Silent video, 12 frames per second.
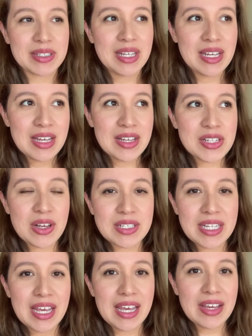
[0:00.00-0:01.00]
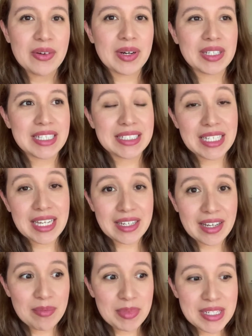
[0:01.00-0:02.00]
to saute or at least
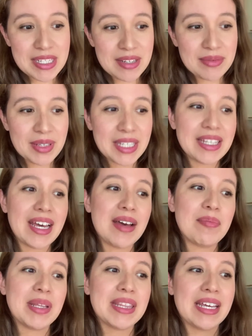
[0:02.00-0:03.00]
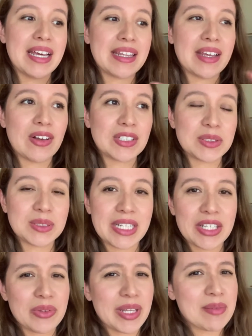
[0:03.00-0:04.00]
heat up and stuff like that. But then they also
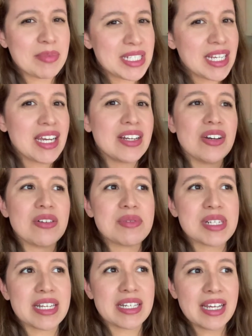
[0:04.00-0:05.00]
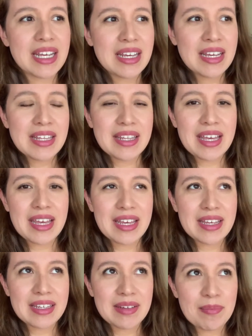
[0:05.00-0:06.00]
send you like potatoes and
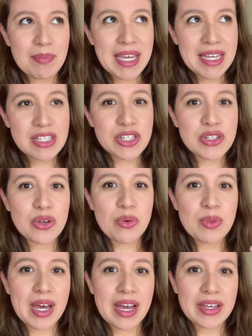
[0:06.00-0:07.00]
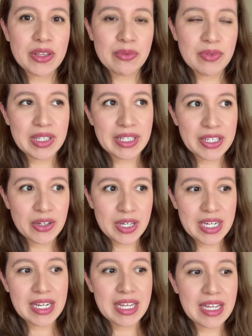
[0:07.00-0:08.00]
they make it so that you feel like you're
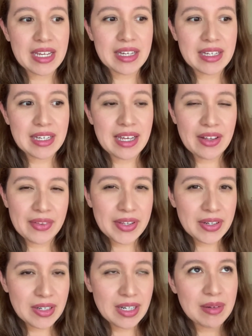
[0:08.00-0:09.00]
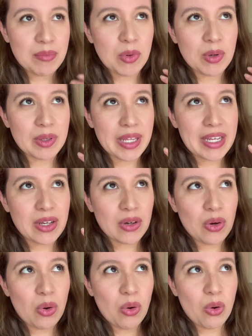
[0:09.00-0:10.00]
eating healthier and more like
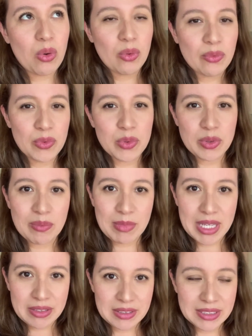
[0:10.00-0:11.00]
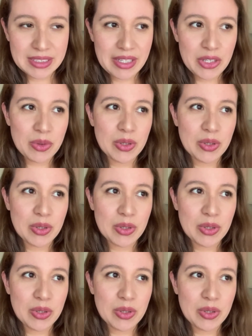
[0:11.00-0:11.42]
whole food meals. And then